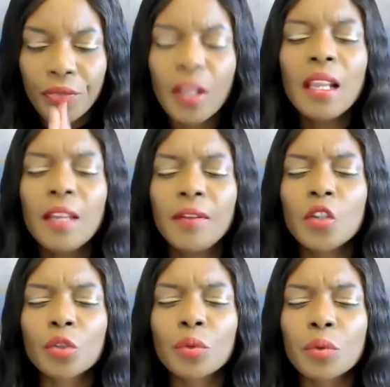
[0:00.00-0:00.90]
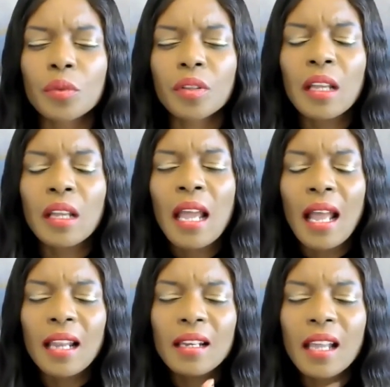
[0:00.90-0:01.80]
the living
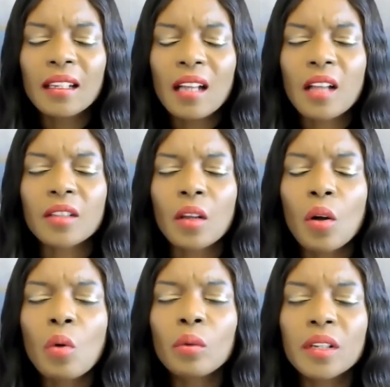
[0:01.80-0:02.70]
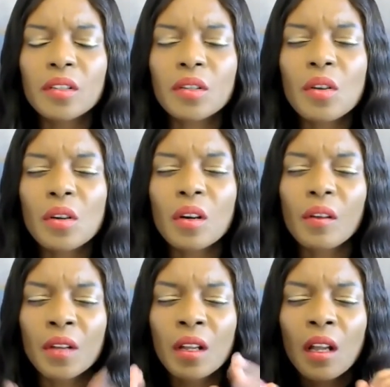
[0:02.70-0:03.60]
truth, and let us only
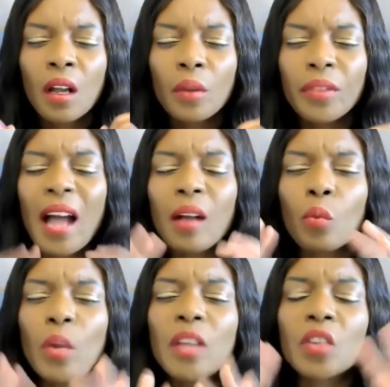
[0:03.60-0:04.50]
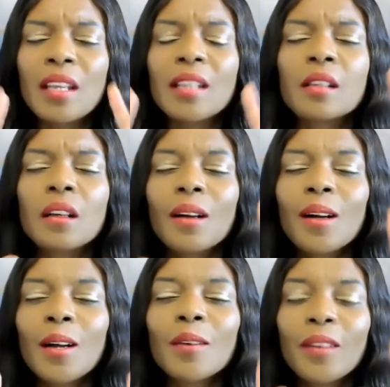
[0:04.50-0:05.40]
serve that which is
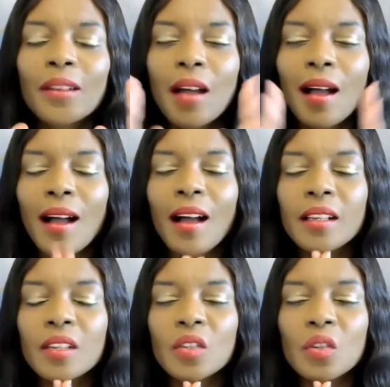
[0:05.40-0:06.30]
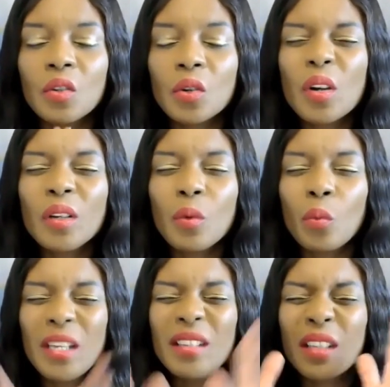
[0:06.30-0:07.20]
of the highest
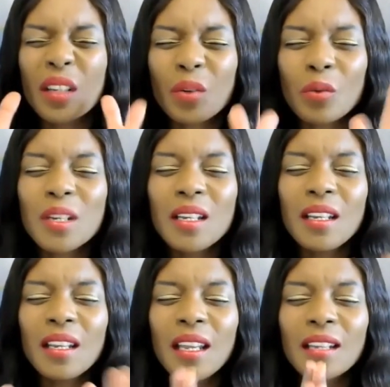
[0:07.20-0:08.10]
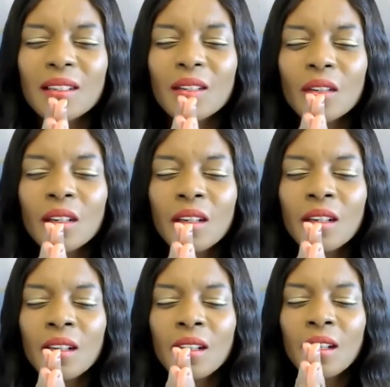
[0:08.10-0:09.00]
good. We decree it
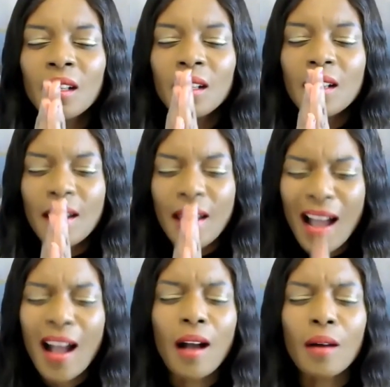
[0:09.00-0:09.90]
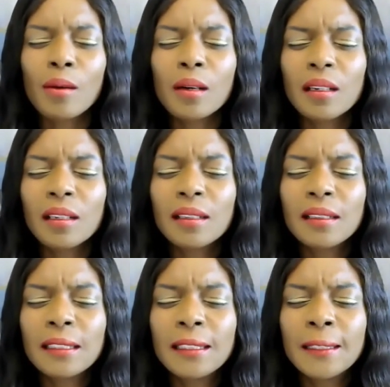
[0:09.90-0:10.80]
now,
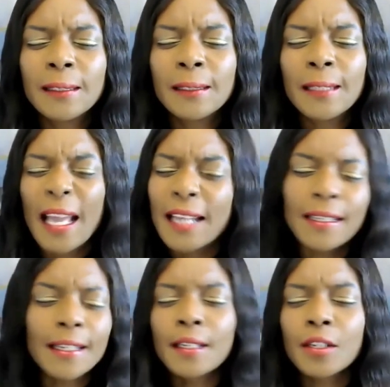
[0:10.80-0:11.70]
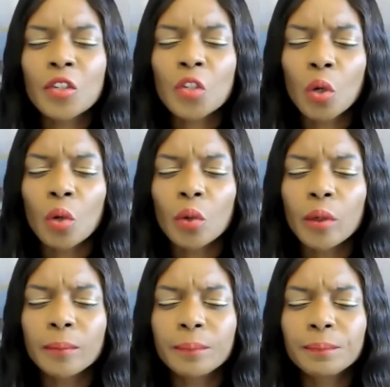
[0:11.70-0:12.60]
and it is so.